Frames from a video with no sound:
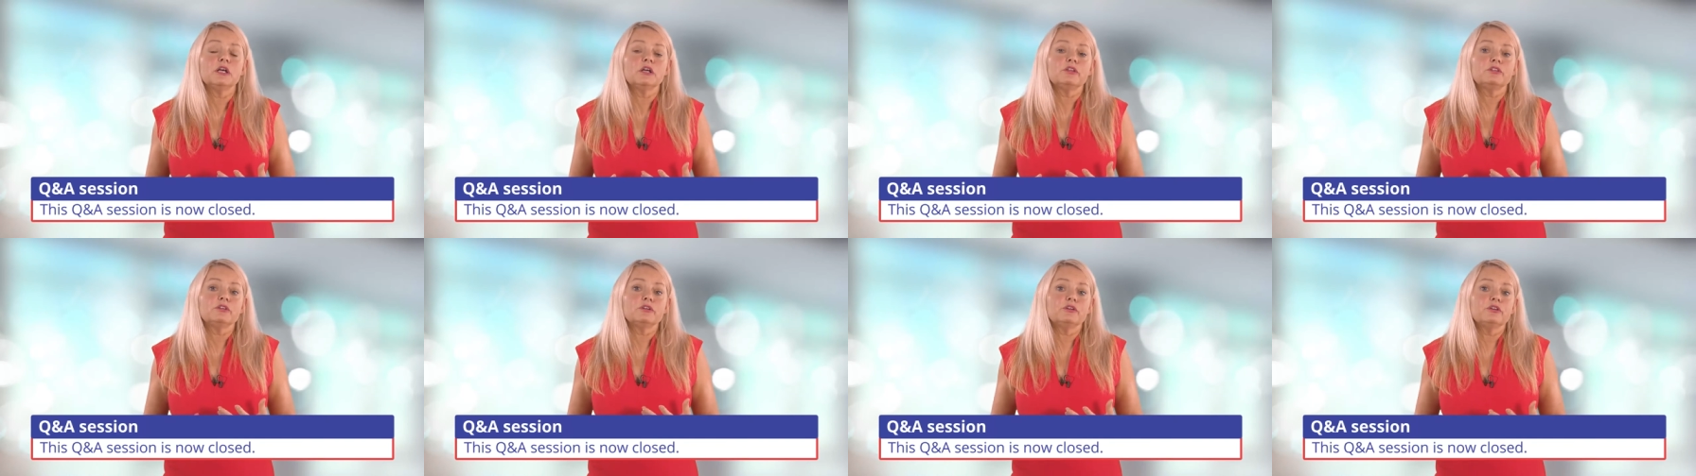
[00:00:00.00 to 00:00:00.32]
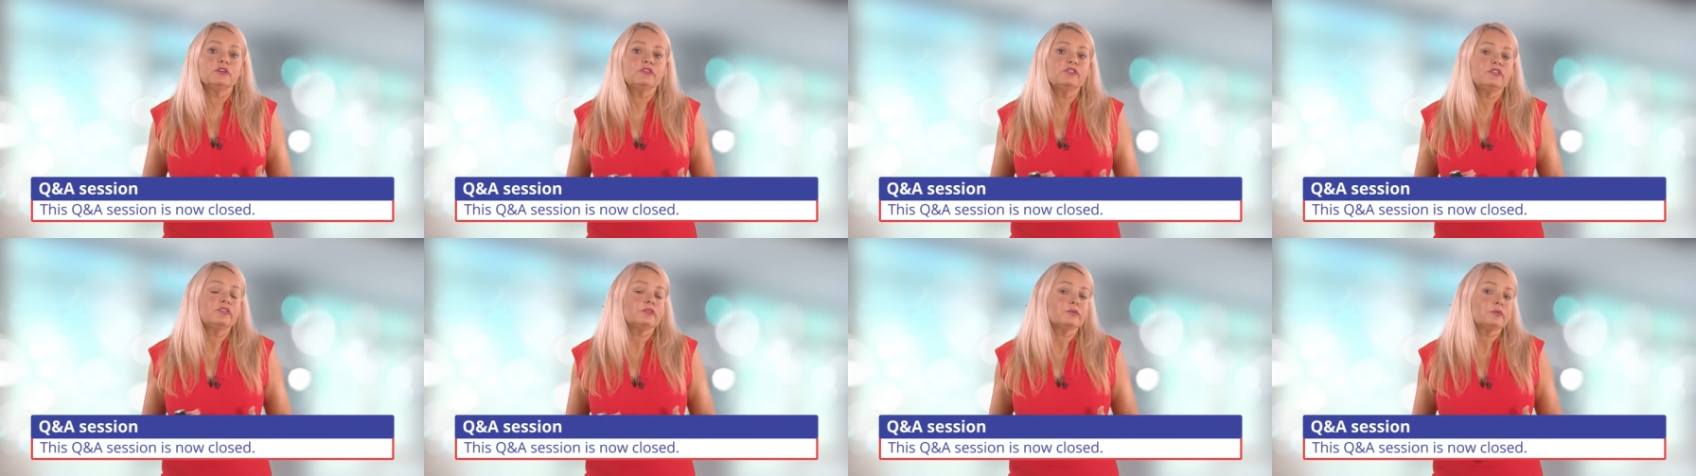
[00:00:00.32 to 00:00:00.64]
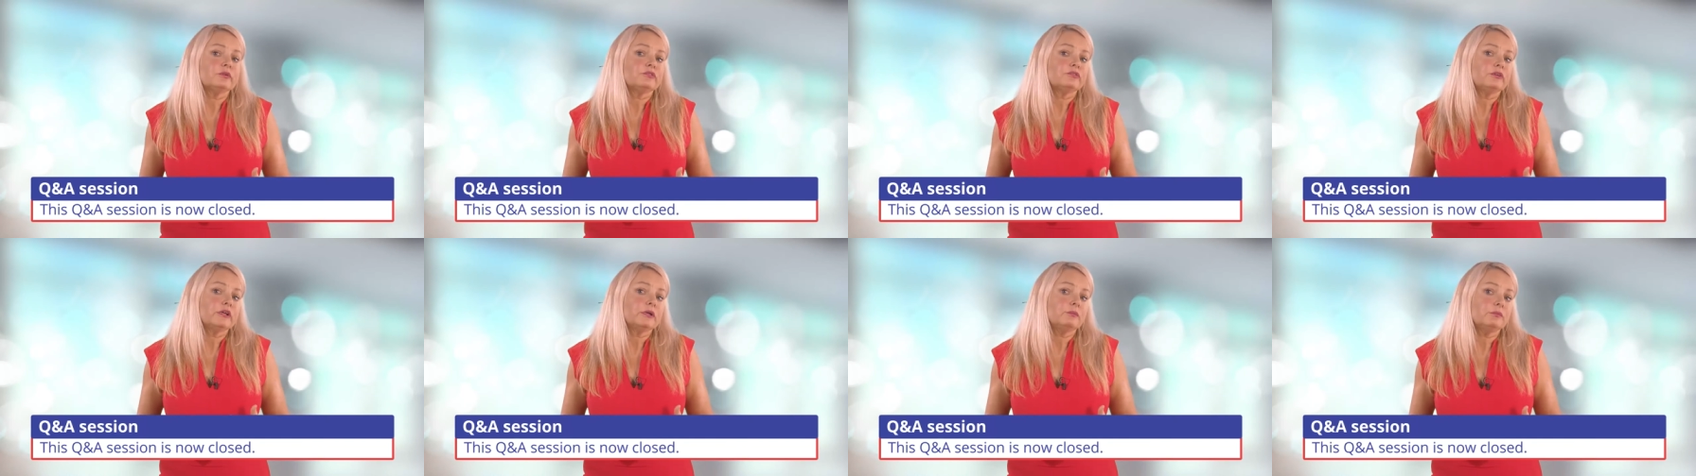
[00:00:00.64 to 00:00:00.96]
the nurses
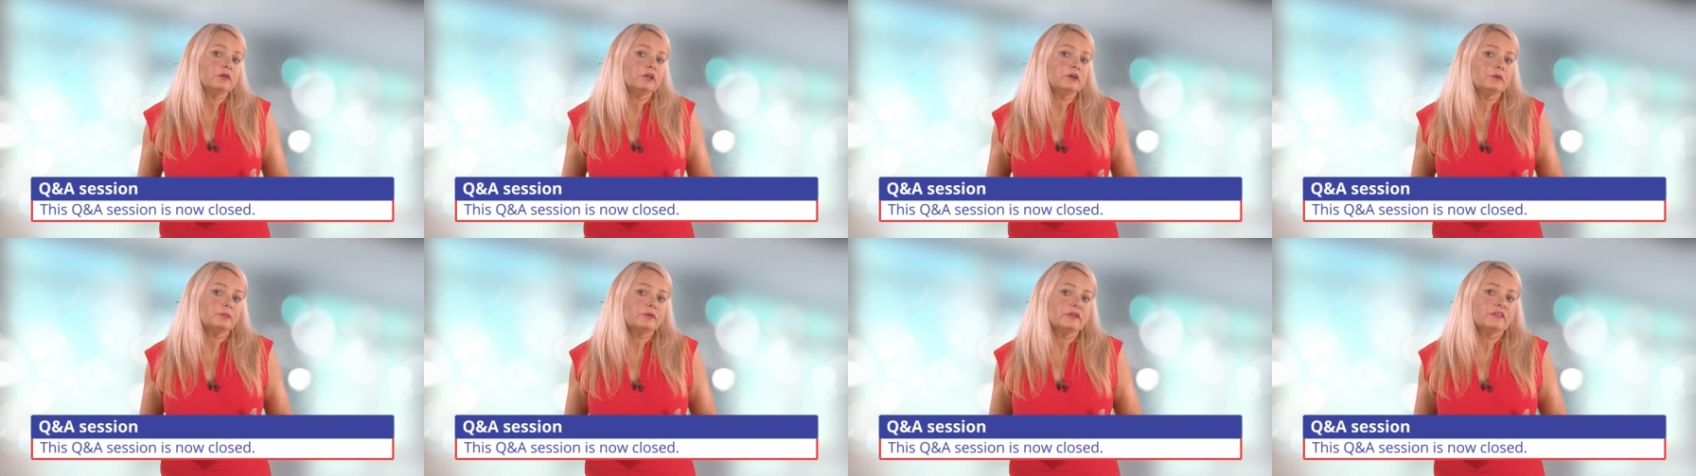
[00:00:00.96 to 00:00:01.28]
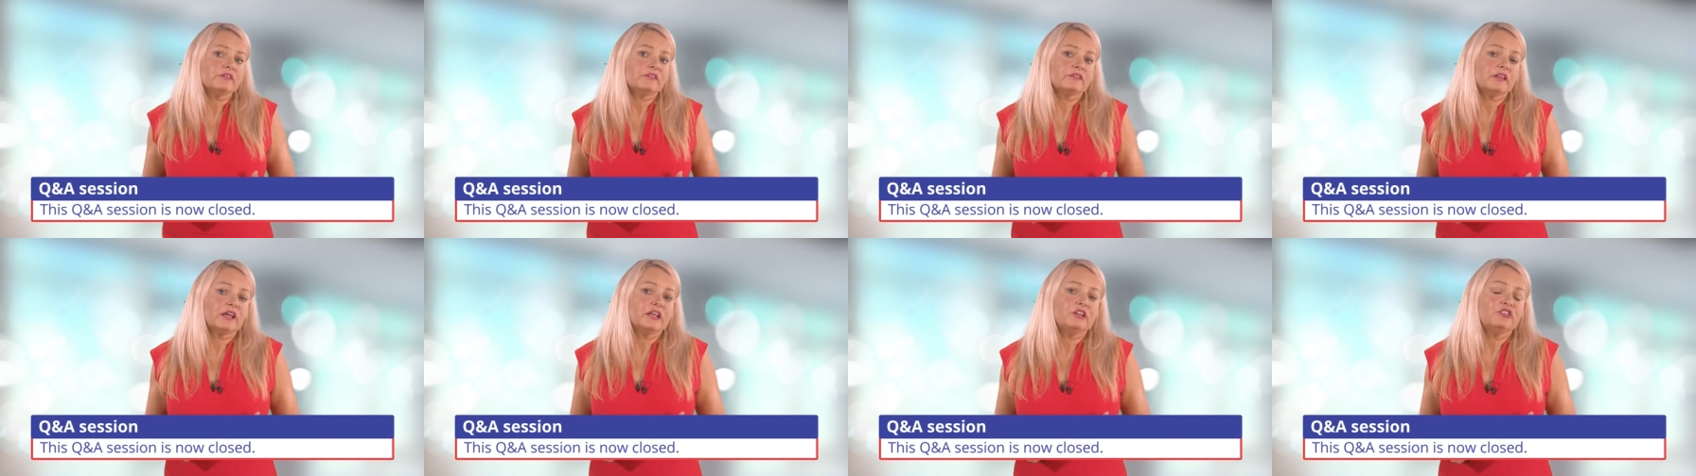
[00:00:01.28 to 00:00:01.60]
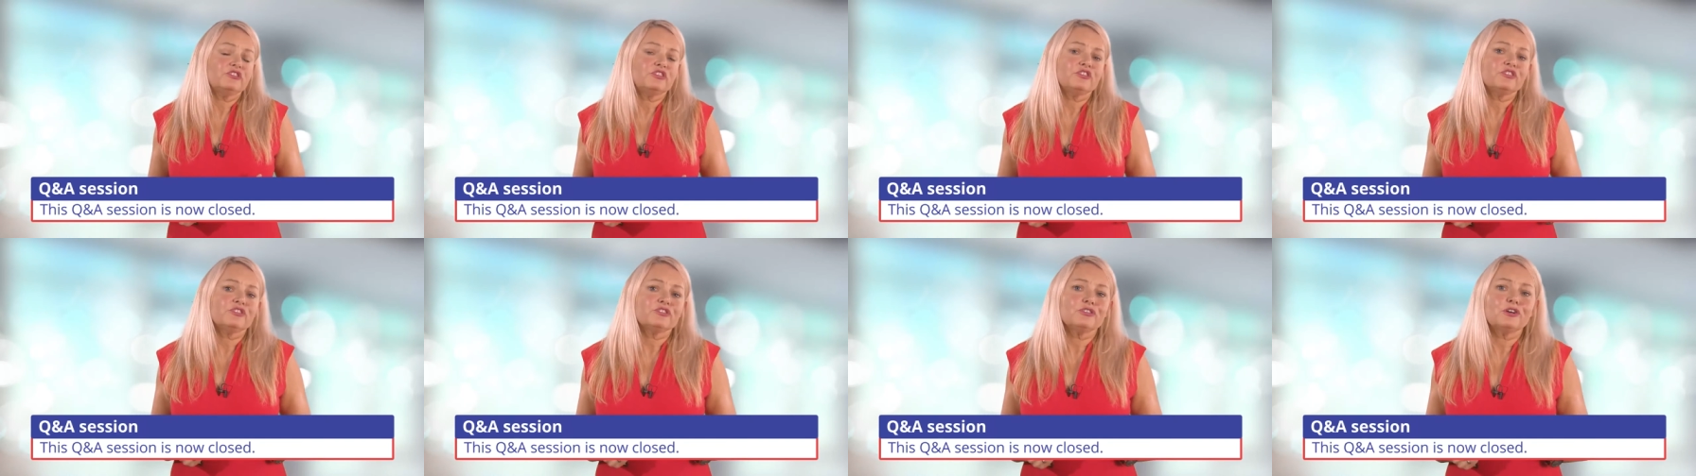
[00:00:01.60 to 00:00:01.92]
would ring me up and say,
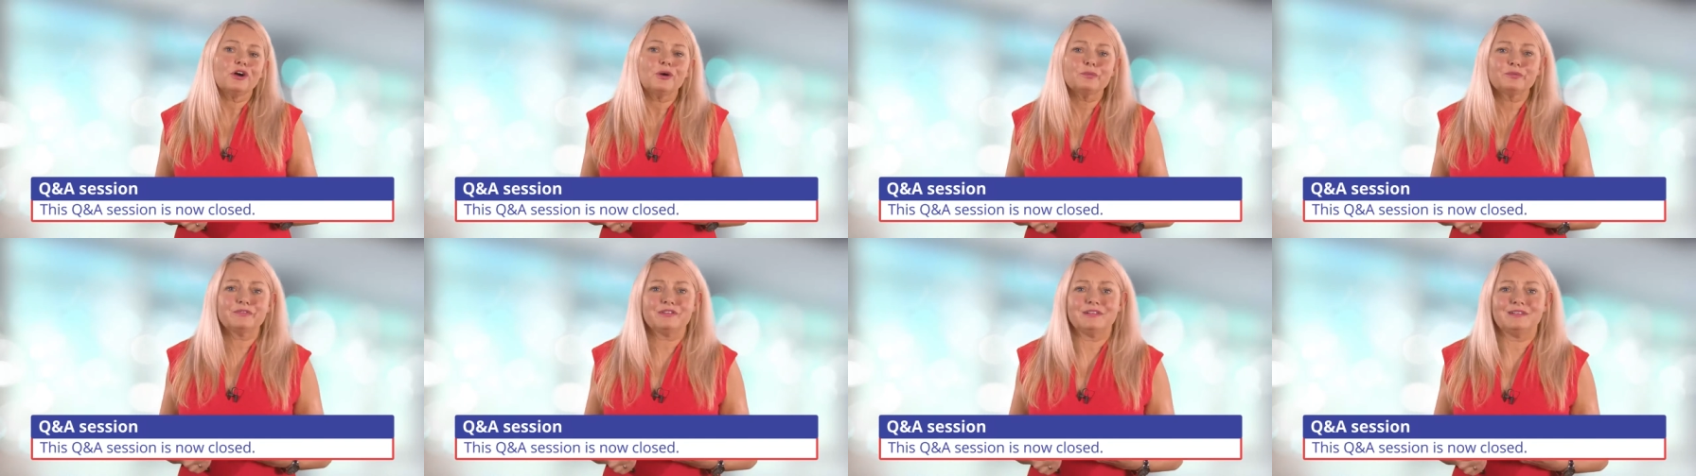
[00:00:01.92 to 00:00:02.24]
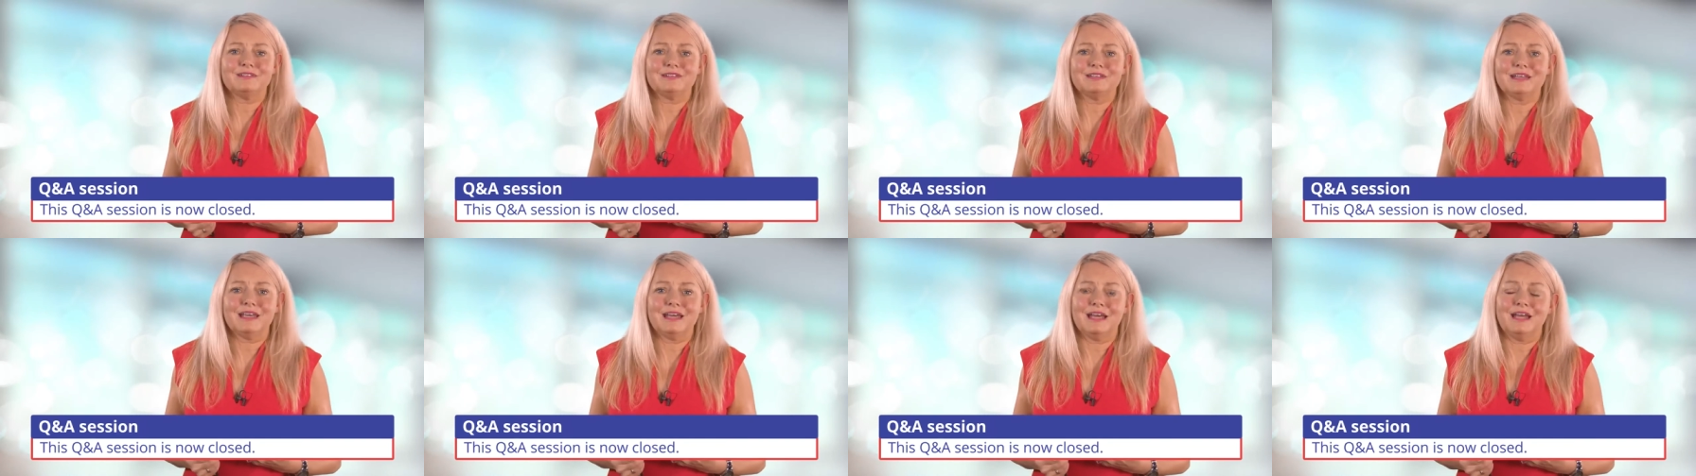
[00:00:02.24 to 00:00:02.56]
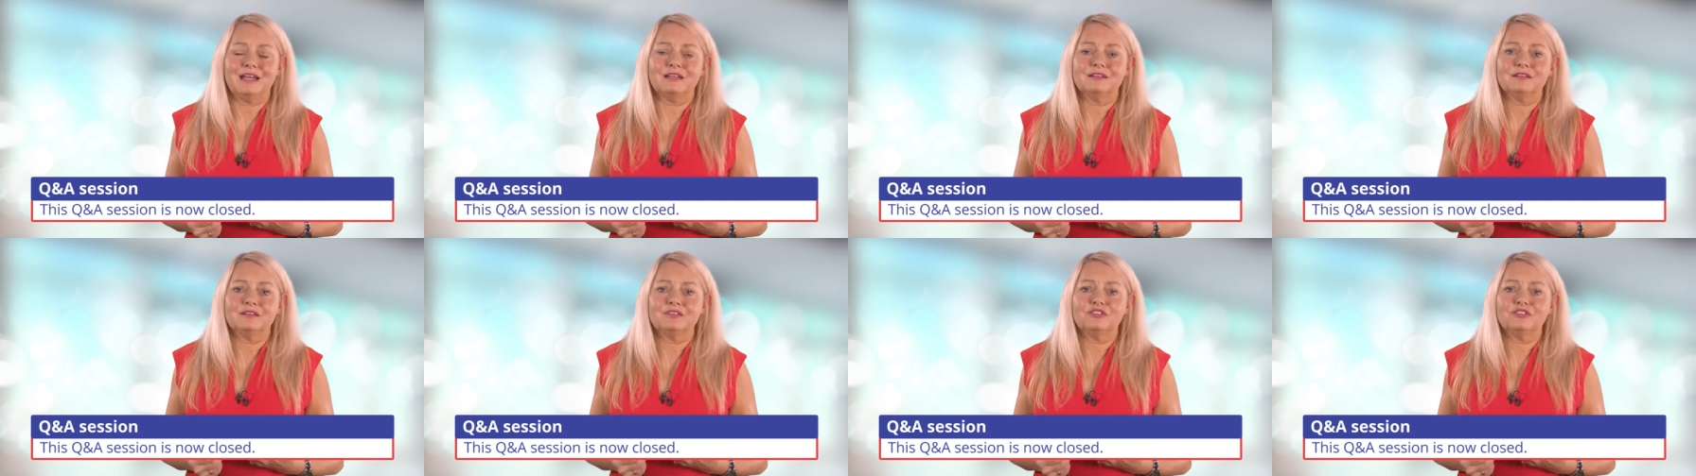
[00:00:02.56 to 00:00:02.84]
she stopped it again.